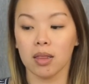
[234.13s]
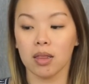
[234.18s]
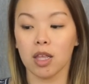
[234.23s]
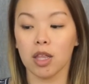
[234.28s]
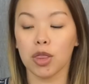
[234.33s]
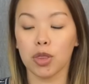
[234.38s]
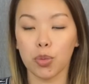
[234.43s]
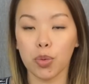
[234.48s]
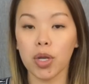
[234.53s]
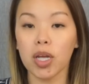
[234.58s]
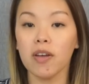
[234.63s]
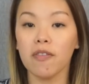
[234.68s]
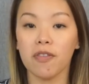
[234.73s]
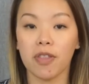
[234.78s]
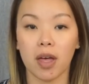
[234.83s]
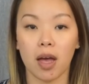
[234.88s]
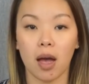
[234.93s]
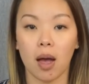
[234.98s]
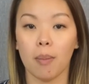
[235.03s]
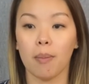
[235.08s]
the three
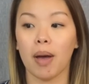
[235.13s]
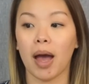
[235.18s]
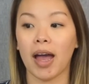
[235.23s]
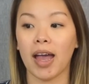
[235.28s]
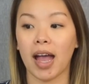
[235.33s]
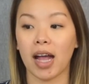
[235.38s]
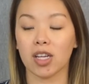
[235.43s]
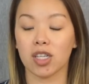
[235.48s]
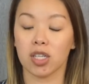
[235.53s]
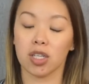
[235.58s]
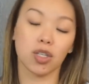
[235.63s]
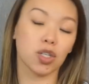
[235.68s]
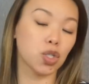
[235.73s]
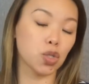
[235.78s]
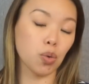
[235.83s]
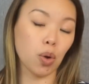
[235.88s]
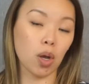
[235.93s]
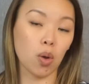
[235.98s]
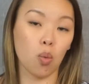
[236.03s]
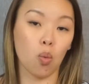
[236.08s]
of them I actually
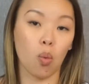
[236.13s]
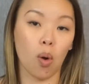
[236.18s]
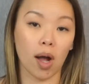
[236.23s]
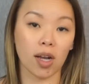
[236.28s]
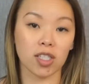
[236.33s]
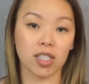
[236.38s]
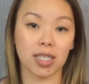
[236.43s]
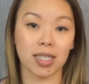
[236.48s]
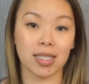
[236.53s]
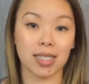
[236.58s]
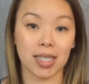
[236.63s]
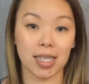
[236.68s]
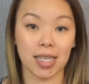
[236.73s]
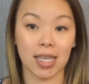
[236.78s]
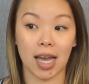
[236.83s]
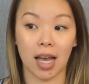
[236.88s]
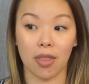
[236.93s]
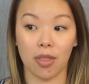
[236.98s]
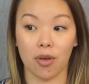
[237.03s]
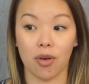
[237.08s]
enjoy watching
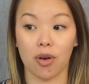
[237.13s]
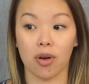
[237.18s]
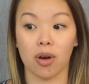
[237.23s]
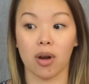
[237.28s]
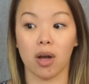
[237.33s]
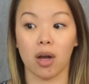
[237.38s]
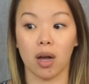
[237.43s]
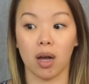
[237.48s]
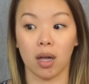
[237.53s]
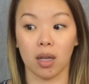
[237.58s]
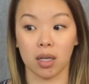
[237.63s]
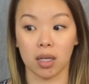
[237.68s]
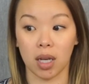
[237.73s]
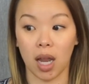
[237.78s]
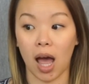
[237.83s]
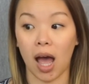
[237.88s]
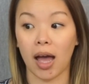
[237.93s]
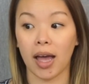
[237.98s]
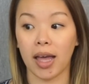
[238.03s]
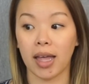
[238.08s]
together a
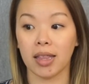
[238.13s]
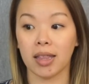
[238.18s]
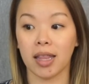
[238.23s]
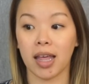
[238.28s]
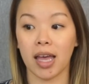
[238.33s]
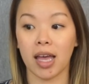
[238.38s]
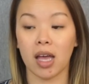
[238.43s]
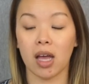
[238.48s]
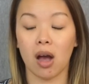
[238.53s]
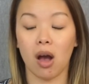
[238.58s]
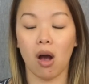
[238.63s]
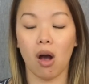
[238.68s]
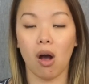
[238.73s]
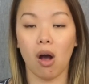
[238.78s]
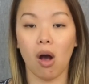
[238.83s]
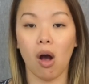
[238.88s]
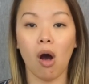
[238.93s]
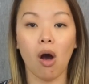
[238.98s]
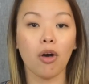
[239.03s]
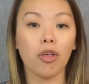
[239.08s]
lot, and they
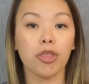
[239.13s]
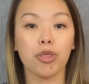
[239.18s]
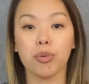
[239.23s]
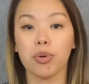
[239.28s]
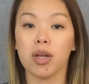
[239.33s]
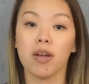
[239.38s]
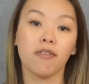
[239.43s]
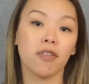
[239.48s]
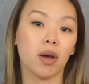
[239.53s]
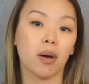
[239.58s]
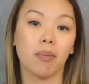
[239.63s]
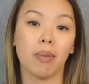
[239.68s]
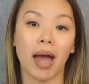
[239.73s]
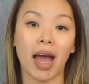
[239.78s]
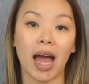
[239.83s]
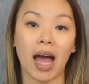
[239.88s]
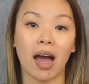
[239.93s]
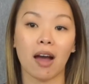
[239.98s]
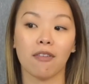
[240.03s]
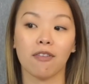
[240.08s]
all three of them
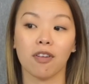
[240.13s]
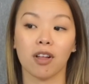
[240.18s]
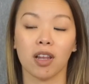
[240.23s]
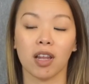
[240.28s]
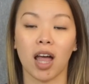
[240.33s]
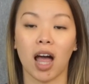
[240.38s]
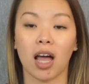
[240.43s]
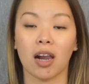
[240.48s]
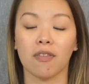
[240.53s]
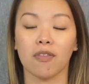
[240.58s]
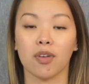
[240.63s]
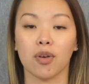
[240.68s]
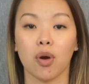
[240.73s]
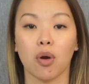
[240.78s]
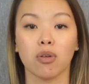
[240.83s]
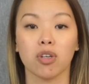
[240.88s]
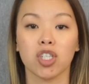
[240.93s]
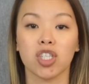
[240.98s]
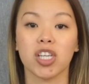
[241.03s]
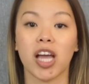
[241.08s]
have a lot of their
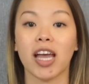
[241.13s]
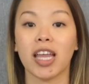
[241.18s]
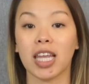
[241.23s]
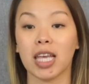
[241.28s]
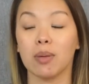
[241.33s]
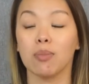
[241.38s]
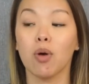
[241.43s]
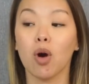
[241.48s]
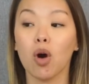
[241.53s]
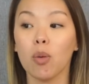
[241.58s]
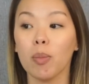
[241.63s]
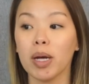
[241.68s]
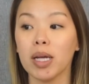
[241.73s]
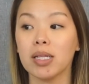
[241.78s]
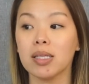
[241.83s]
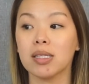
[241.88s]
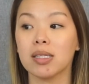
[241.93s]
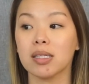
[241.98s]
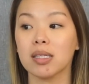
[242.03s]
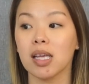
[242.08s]
own shining
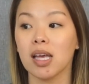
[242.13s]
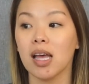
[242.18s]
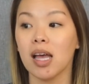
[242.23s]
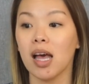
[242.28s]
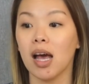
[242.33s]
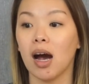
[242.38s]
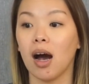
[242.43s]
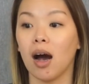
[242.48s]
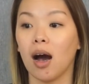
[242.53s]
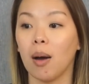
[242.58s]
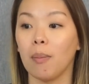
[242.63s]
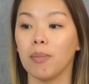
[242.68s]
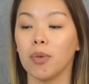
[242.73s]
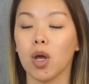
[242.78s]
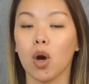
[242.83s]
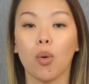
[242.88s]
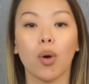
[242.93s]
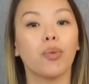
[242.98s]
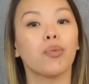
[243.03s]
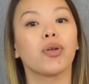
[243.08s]
moments. Um,
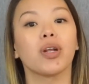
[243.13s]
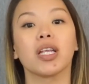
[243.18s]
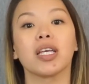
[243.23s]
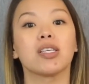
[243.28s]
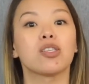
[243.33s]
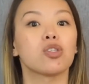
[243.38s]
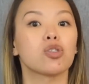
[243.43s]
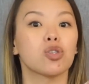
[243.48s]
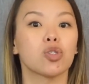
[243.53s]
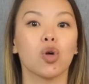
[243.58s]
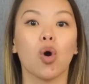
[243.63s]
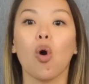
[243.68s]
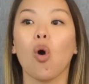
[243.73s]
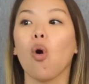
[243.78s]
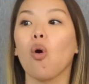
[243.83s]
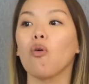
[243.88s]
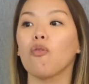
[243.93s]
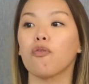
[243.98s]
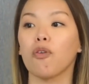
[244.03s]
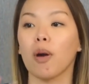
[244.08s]
no one really
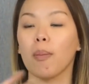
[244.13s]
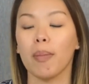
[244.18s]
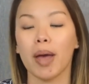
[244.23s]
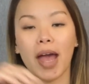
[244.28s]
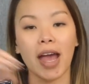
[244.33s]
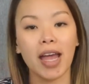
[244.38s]
stole from